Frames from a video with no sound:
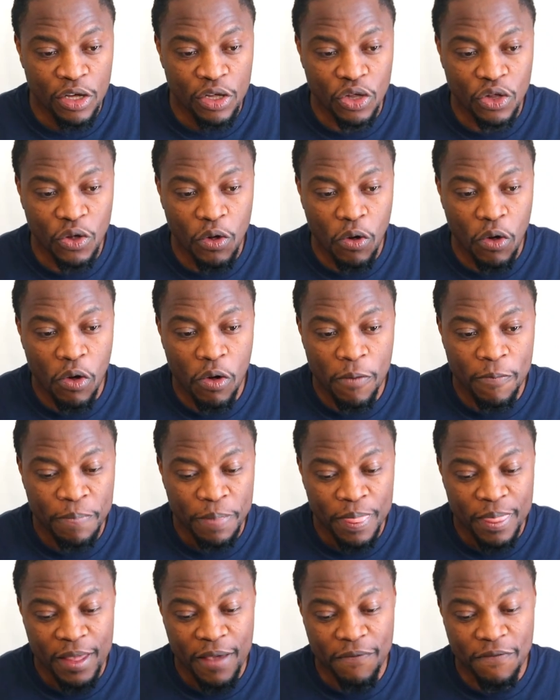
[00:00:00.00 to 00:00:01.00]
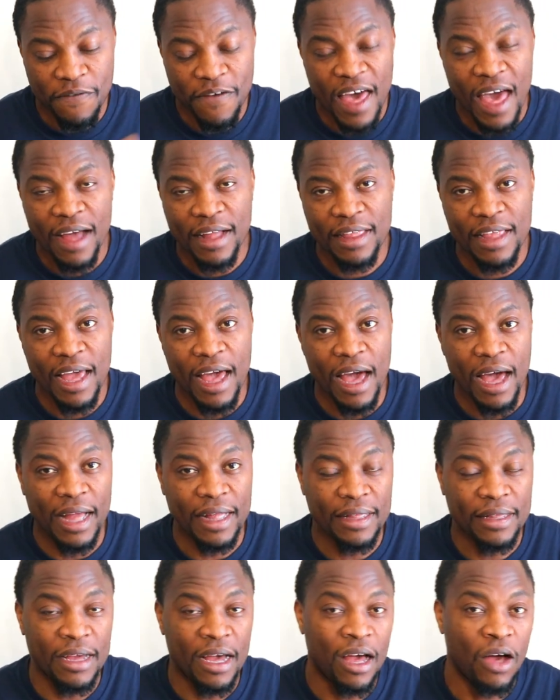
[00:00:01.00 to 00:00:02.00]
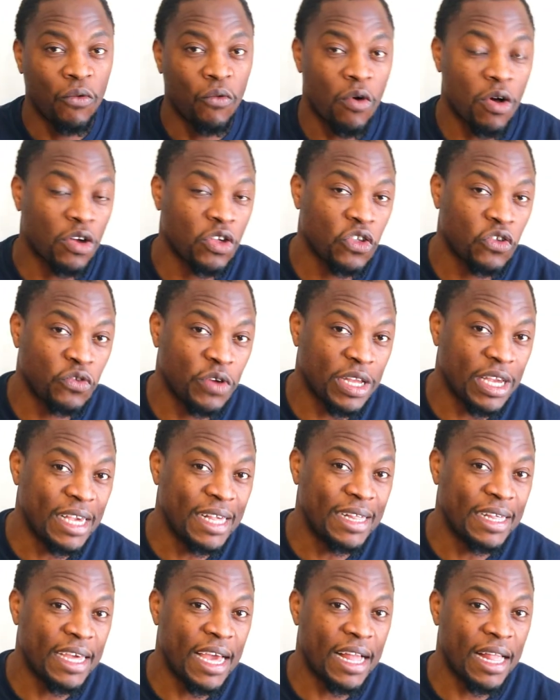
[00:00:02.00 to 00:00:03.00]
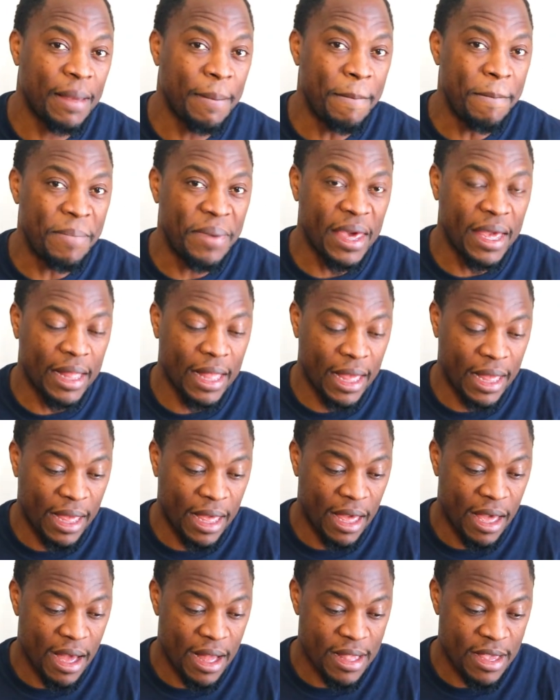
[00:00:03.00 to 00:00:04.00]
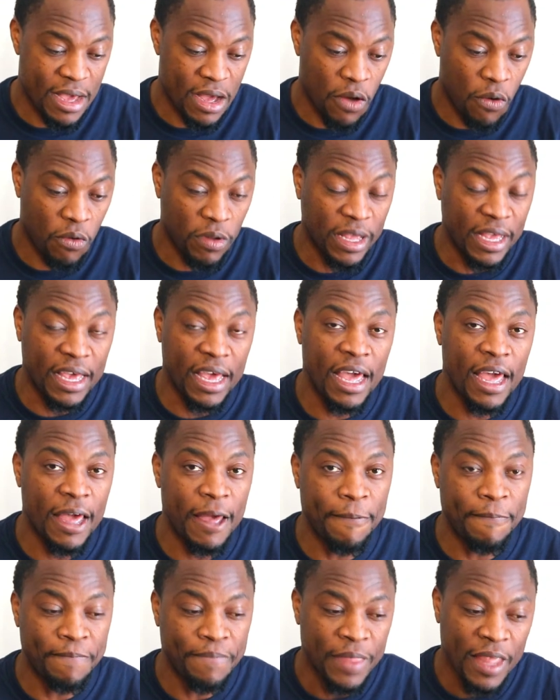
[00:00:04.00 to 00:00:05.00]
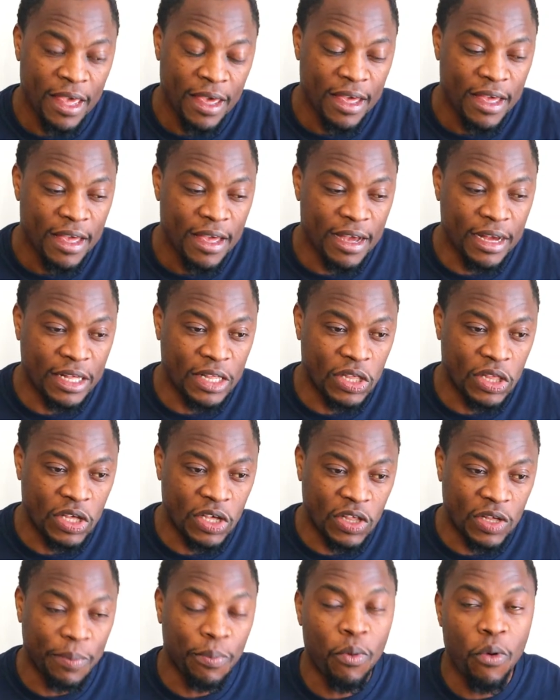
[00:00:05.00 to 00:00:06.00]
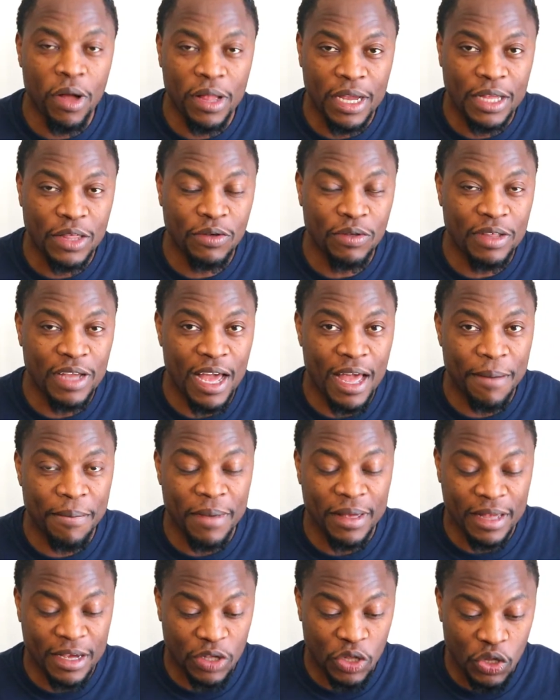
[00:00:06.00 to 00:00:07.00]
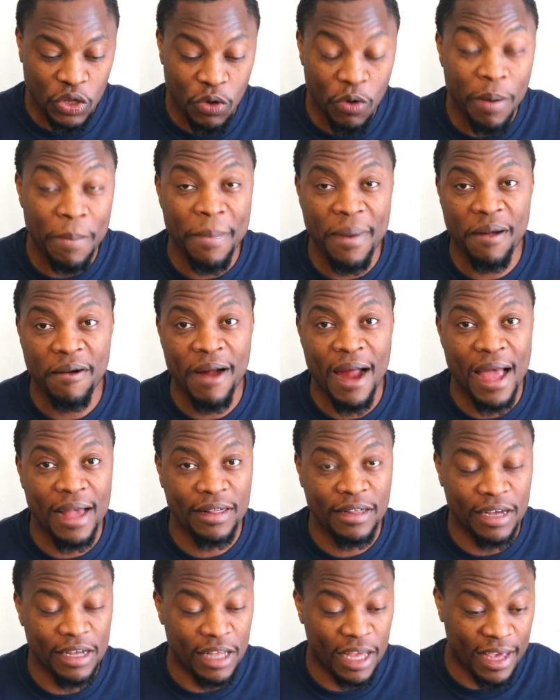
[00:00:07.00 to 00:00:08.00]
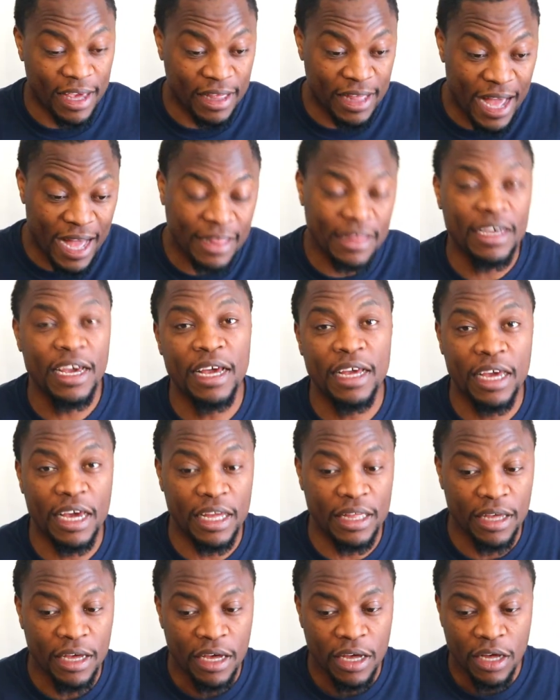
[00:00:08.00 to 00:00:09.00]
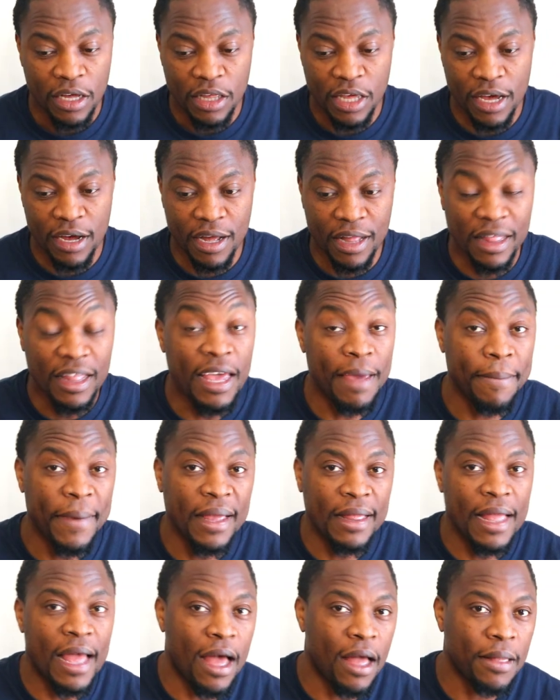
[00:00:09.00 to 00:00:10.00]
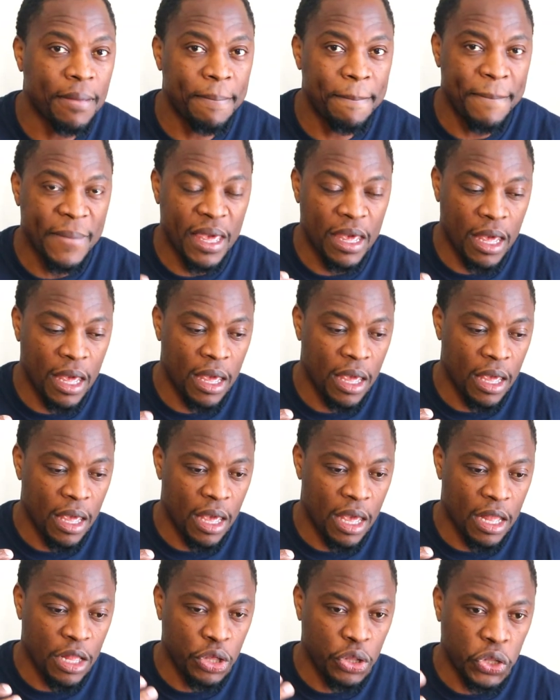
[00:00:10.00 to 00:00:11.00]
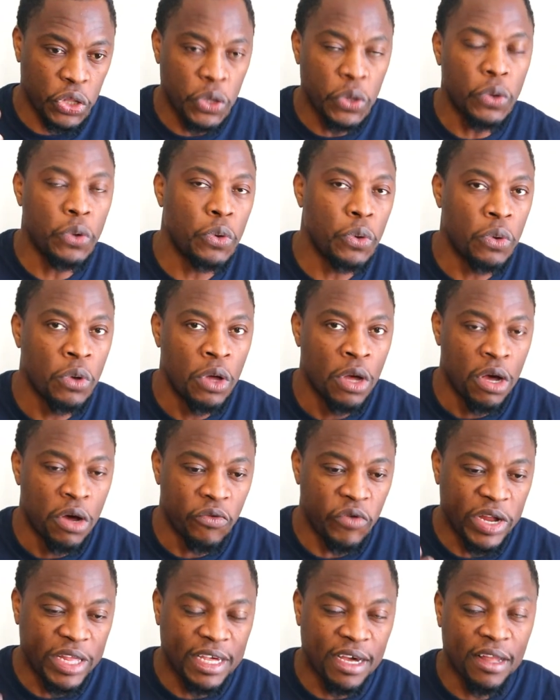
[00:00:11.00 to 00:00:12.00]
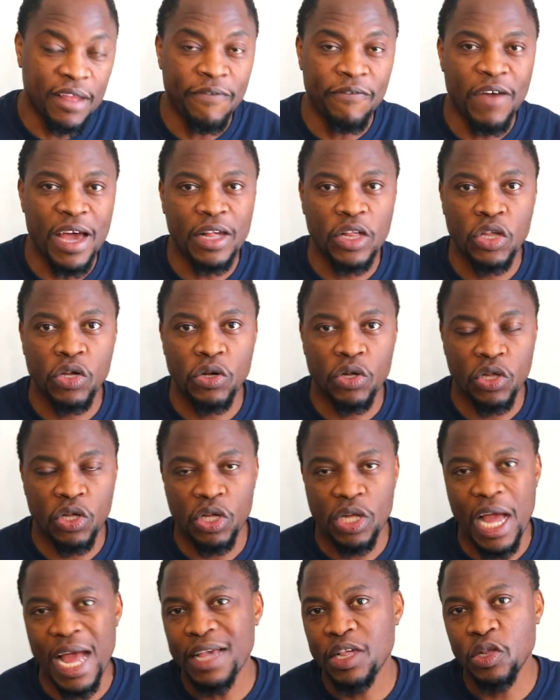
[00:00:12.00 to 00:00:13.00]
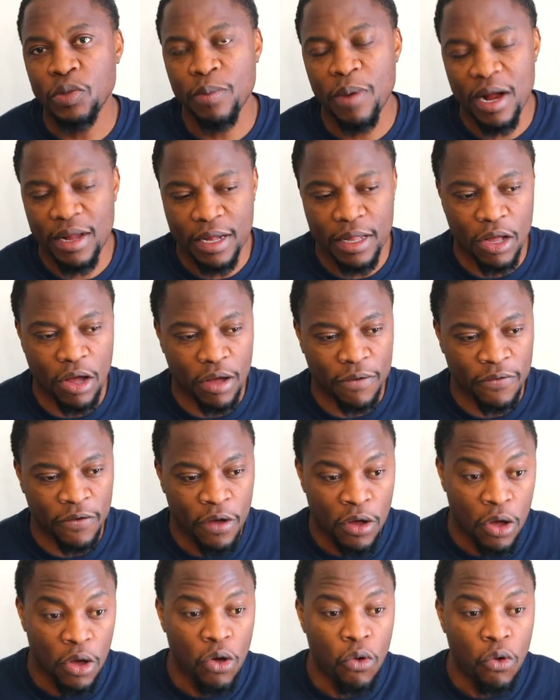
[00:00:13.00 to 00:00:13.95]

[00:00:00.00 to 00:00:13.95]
So the fact that uh, Wall Street is getting beat at their own game is disappointing to them they're so embarrassed and they cannot take it. They're claiming that me and you, retail investors, are not smart enough.